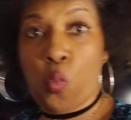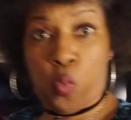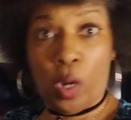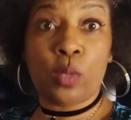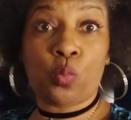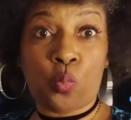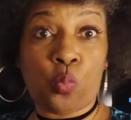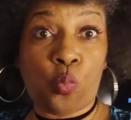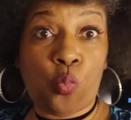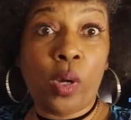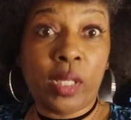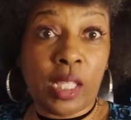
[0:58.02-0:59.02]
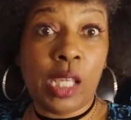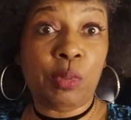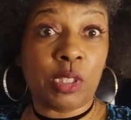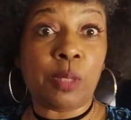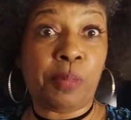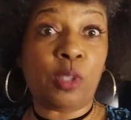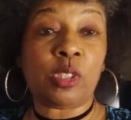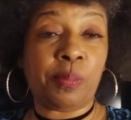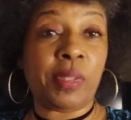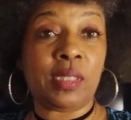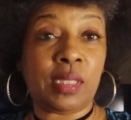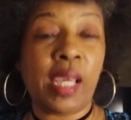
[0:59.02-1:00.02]
what what he was supposed to have
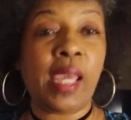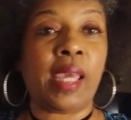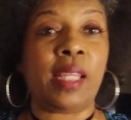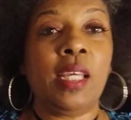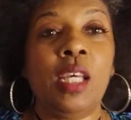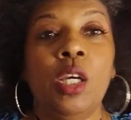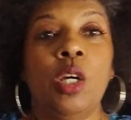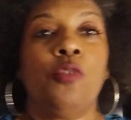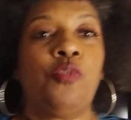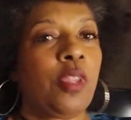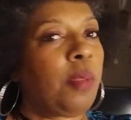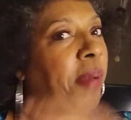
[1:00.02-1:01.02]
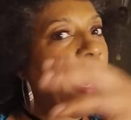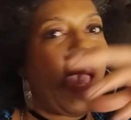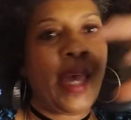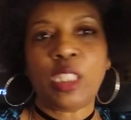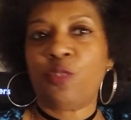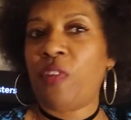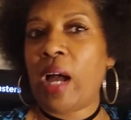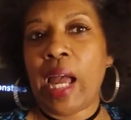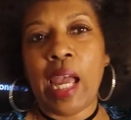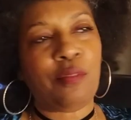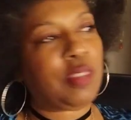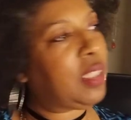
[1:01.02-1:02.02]
been saying for the past
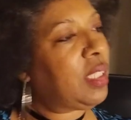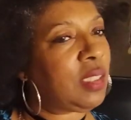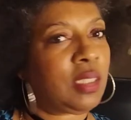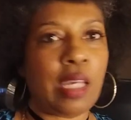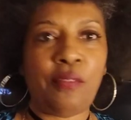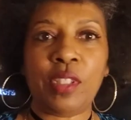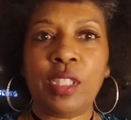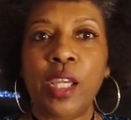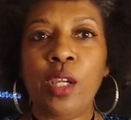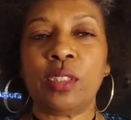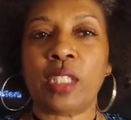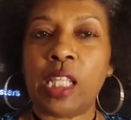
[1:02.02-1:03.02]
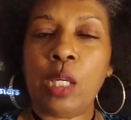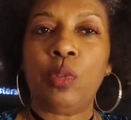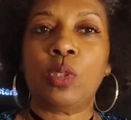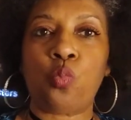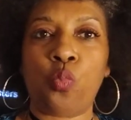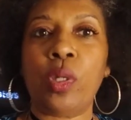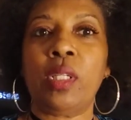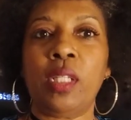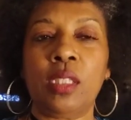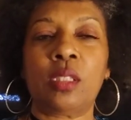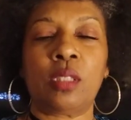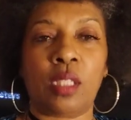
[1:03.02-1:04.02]
five, six, seven years that he was with
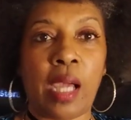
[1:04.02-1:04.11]
his